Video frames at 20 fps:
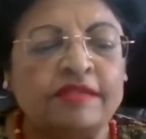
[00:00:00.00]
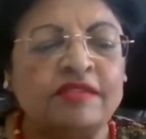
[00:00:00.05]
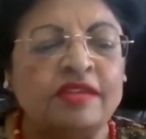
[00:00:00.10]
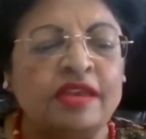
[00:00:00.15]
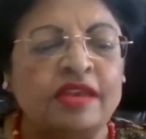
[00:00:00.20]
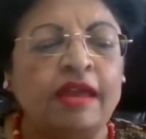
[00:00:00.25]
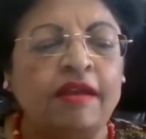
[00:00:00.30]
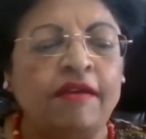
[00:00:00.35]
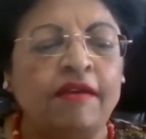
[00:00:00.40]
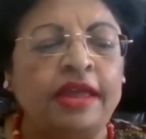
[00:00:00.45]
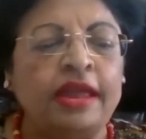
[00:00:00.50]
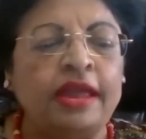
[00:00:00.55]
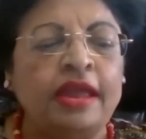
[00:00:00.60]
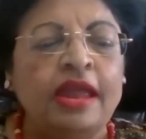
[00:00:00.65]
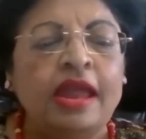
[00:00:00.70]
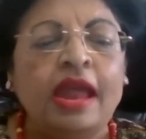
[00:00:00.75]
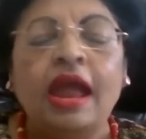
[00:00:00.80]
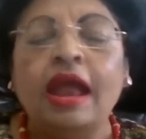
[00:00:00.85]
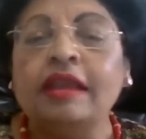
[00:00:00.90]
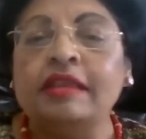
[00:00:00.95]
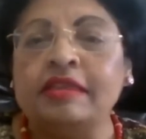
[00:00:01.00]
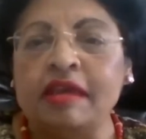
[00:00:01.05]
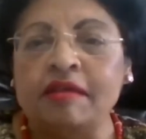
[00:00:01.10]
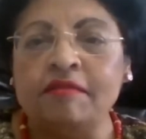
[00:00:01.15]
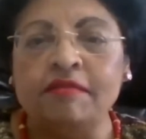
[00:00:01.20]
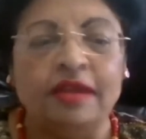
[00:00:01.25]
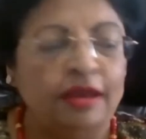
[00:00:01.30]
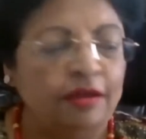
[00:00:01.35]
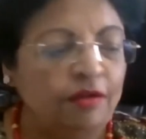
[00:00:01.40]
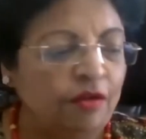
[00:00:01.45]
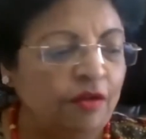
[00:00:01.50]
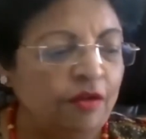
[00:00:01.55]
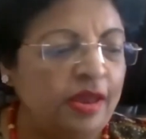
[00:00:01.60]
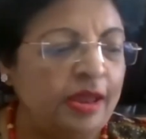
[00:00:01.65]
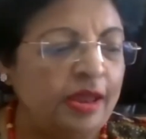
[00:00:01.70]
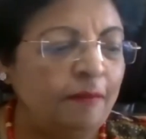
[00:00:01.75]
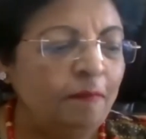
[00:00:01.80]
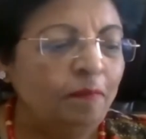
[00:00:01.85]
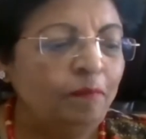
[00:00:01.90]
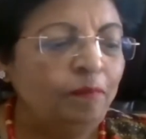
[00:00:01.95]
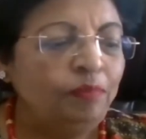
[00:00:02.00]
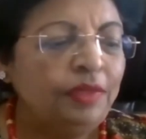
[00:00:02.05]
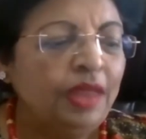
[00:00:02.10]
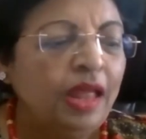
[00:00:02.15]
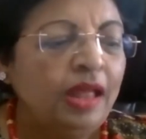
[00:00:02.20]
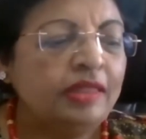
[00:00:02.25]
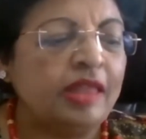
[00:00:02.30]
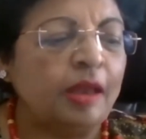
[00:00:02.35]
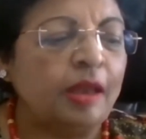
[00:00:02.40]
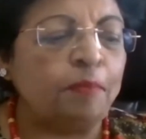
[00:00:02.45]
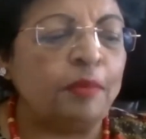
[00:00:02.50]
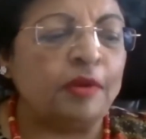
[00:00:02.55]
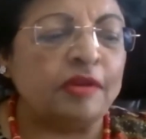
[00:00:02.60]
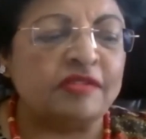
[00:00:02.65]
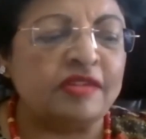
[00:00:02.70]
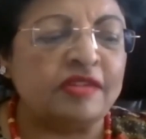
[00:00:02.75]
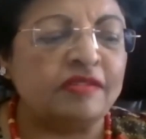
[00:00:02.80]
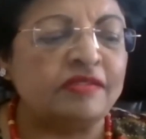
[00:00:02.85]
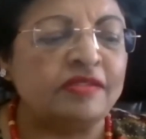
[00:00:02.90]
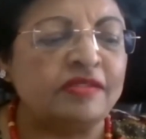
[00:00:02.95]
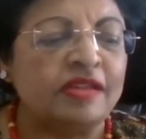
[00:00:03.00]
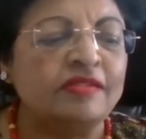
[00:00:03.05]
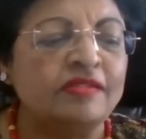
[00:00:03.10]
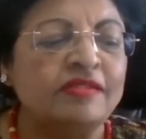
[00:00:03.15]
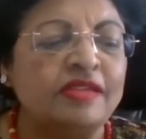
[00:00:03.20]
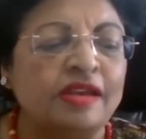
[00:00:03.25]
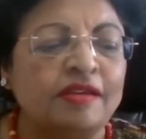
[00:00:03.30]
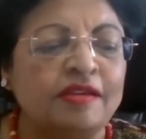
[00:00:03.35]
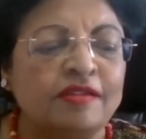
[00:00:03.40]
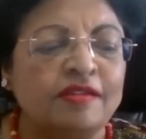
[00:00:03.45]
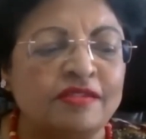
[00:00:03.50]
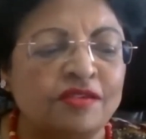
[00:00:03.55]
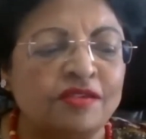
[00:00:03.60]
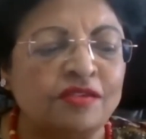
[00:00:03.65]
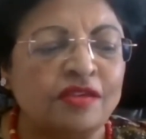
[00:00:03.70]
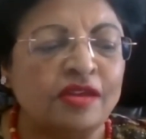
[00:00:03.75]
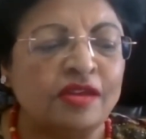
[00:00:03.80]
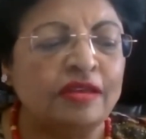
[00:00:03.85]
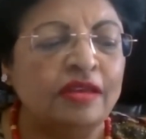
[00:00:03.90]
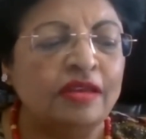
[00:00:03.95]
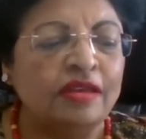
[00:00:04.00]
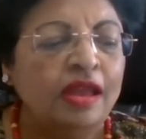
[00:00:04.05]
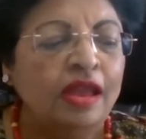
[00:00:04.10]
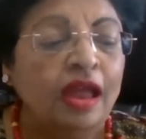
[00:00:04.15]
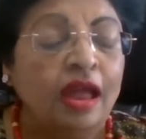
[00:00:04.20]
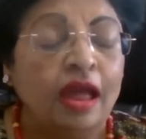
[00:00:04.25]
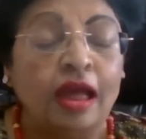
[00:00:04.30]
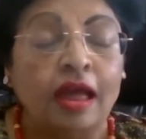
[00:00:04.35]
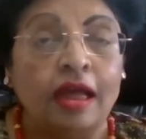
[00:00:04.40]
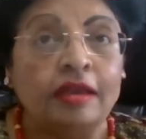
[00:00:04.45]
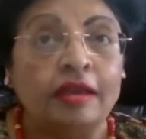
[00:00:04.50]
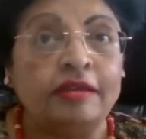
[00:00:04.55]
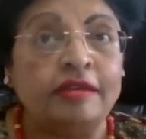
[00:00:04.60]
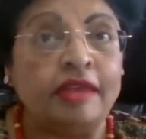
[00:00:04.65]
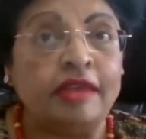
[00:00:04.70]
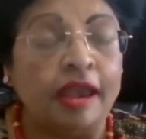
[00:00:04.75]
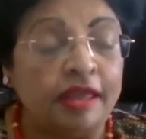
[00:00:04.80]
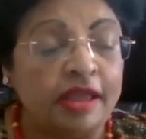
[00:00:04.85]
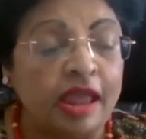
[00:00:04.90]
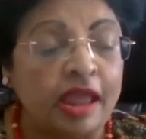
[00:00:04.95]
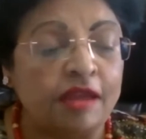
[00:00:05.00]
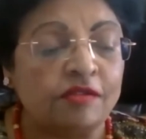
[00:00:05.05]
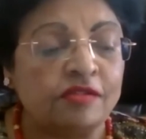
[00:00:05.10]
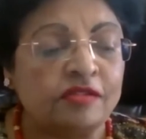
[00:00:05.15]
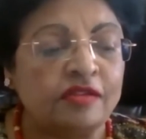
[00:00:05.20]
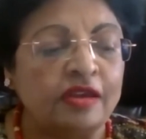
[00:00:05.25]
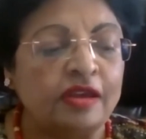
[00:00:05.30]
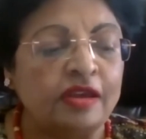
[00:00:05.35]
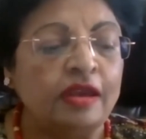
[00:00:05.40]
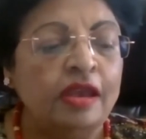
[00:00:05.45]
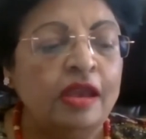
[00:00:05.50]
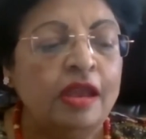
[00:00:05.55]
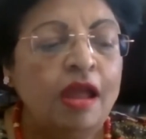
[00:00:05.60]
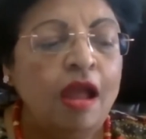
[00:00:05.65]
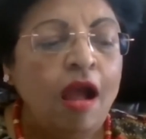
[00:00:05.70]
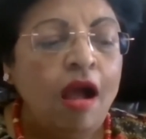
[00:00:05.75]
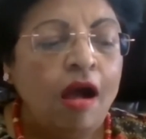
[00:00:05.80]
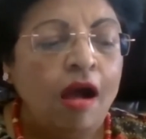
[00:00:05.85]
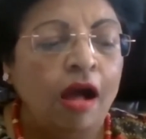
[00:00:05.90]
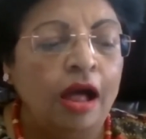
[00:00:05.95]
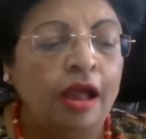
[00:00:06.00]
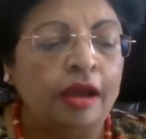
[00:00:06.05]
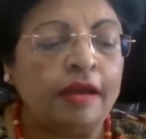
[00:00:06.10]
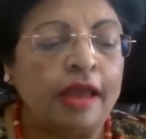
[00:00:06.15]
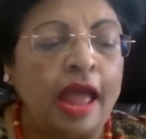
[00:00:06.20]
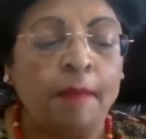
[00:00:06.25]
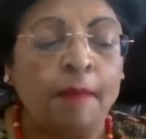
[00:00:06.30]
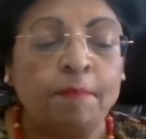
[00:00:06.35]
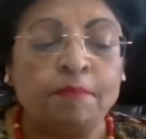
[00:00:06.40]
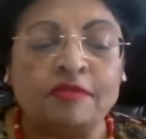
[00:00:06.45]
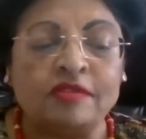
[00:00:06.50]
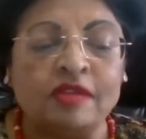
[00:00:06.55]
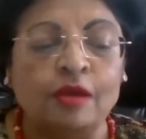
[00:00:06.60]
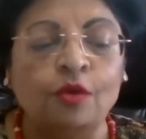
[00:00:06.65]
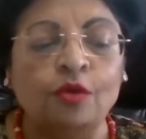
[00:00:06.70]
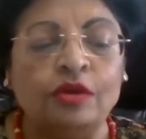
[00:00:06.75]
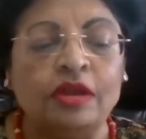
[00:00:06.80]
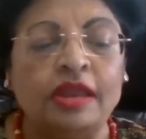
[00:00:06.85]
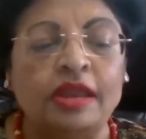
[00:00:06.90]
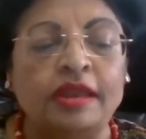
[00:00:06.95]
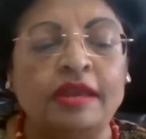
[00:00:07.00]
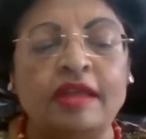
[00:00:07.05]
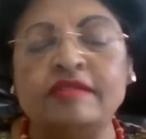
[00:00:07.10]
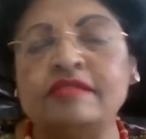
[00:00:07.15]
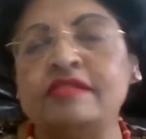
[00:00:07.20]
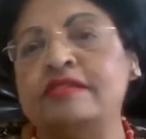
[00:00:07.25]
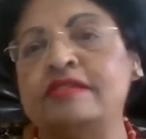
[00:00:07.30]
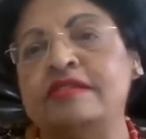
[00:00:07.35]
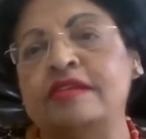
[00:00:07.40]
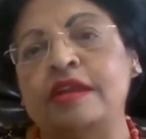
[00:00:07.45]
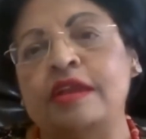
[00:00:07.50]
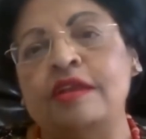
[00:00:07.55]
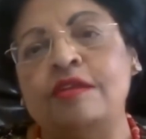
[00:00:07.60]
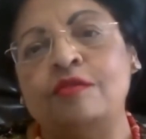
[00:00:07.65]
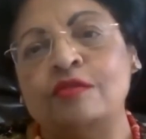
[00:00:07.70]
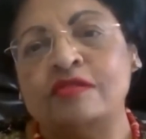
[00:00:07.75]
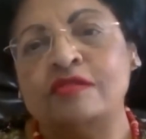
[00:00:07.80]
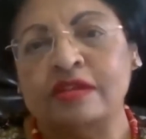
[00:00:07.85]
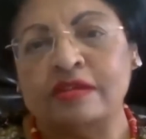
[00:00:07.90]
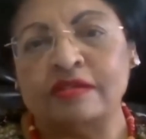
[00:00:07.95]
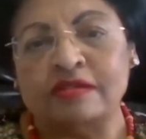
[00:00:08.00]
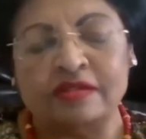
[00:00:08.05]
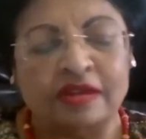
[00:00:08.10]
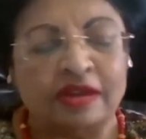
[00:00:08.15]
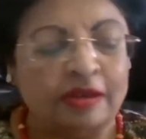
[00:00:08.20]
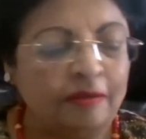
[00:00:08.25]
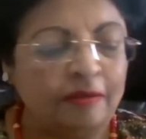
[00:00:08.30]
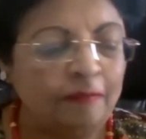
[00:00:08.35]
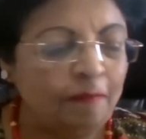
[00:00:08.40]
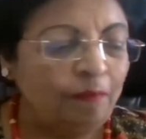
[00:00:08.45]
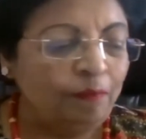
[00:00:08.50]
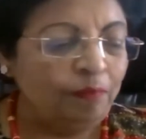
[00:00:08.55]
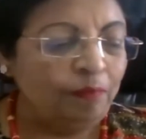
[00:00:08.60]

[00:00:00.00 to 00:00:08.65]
engineering, and they will agree that persistence and dedication are absolutely necessary to succeed.